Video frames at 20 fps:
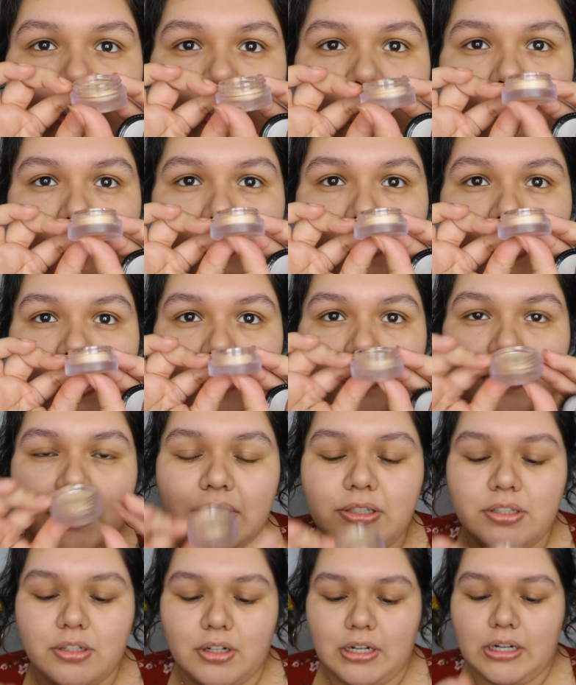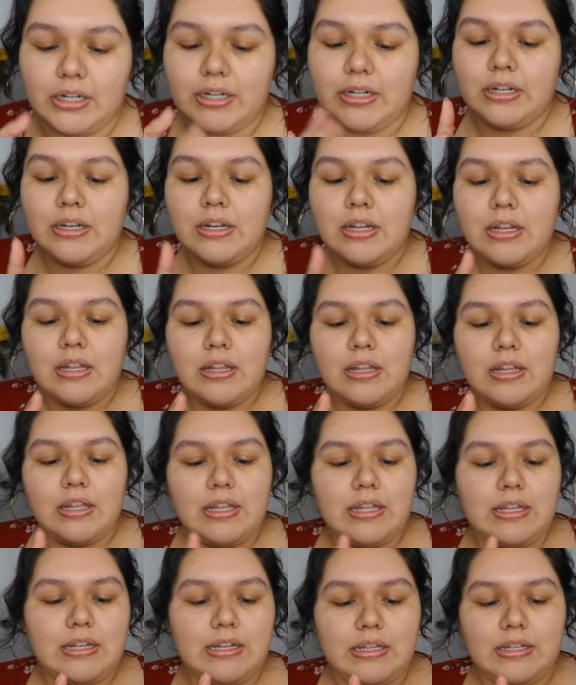It's a pretty big jar,
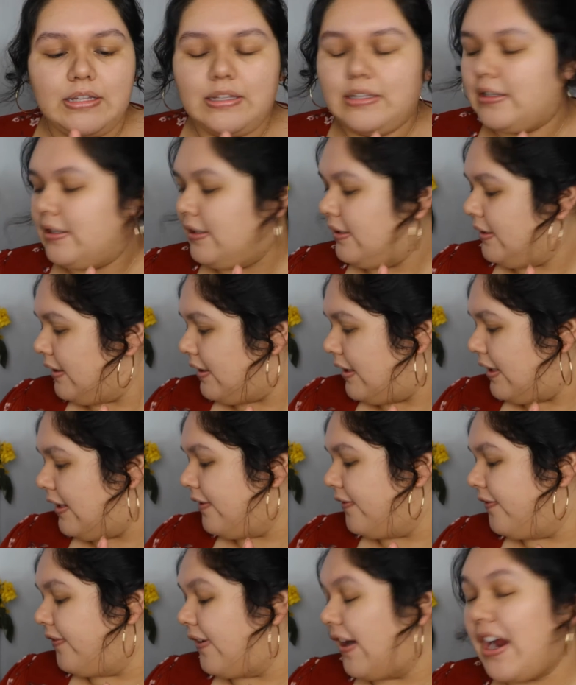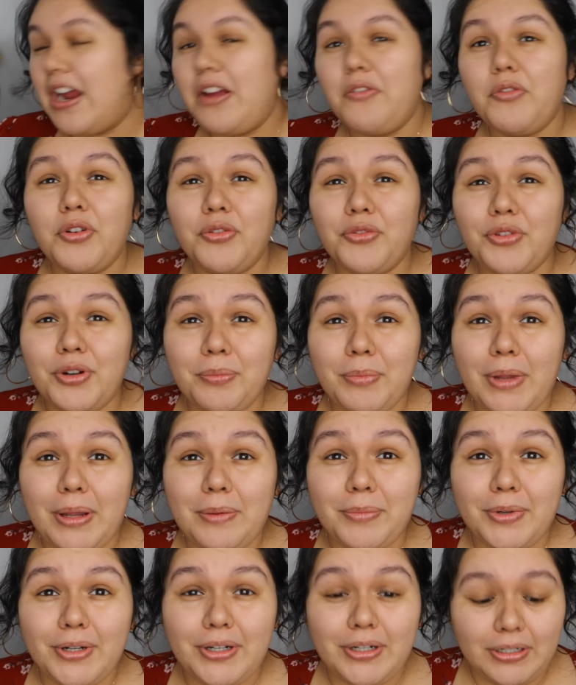and if I will
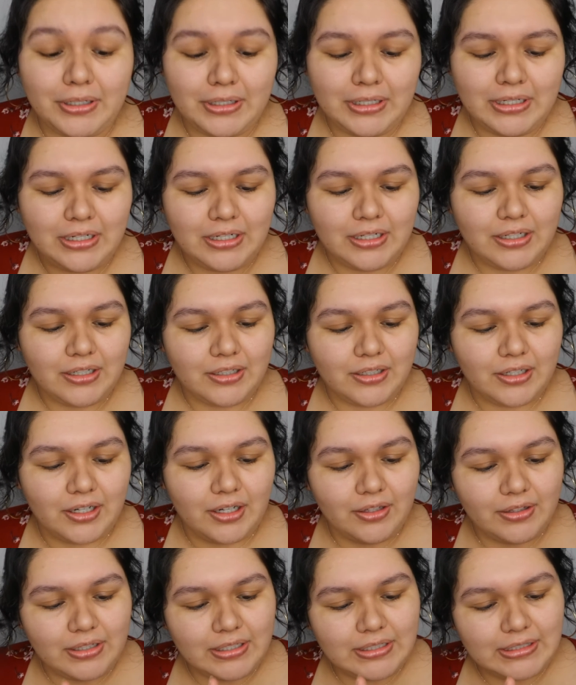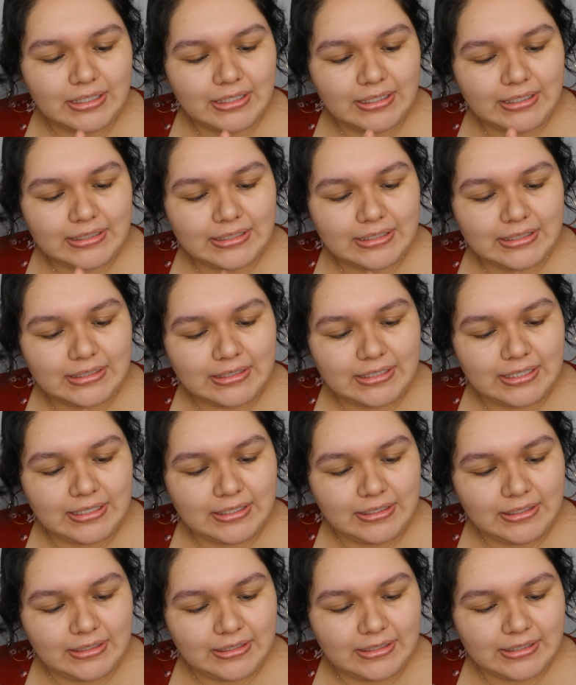remember, girl, this thing is
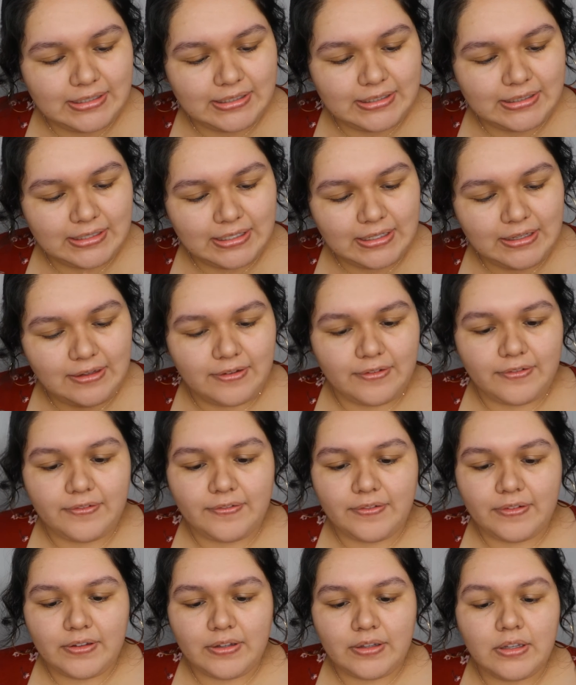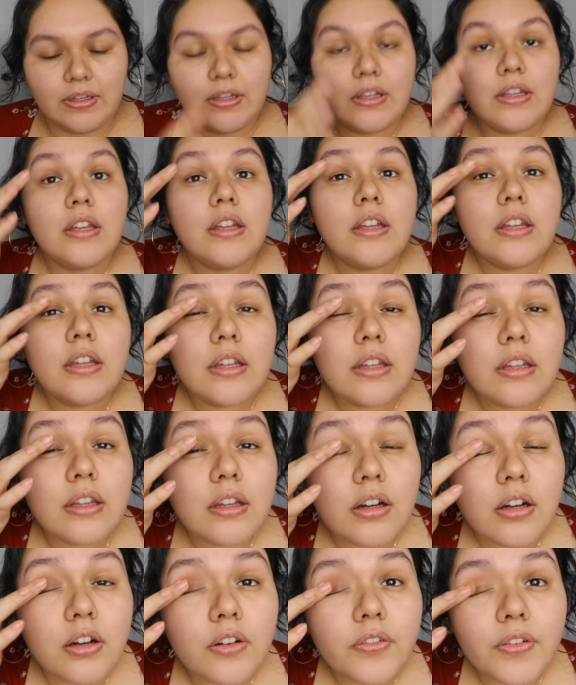stiff.
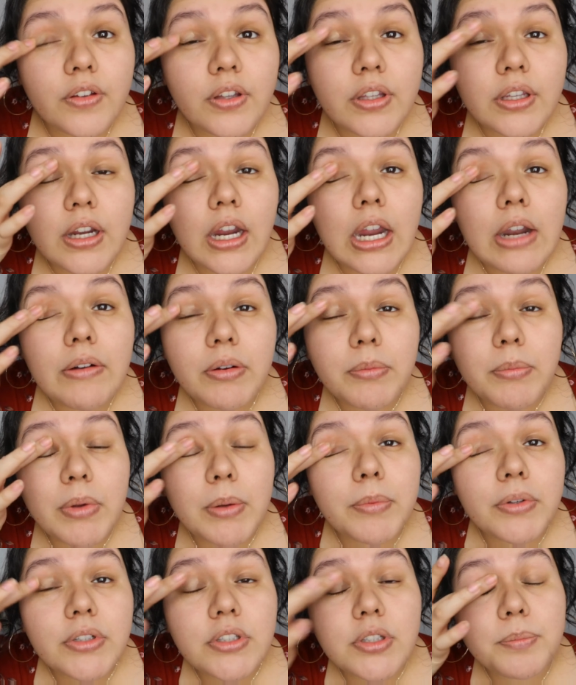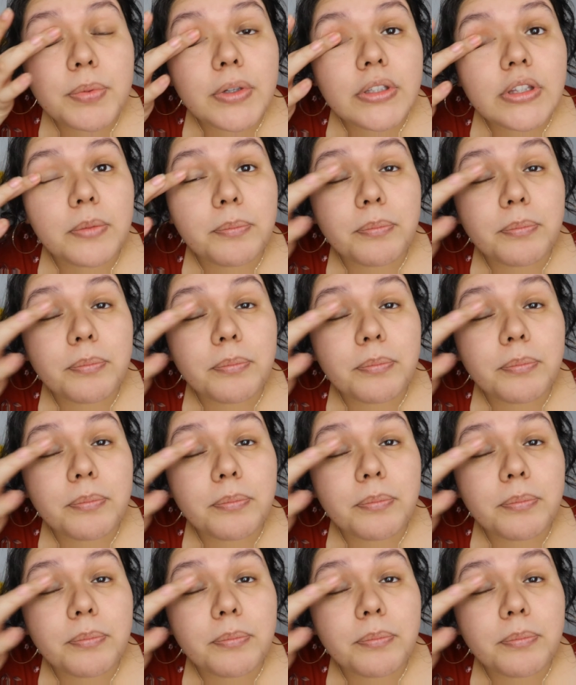Hopefully I remember to put the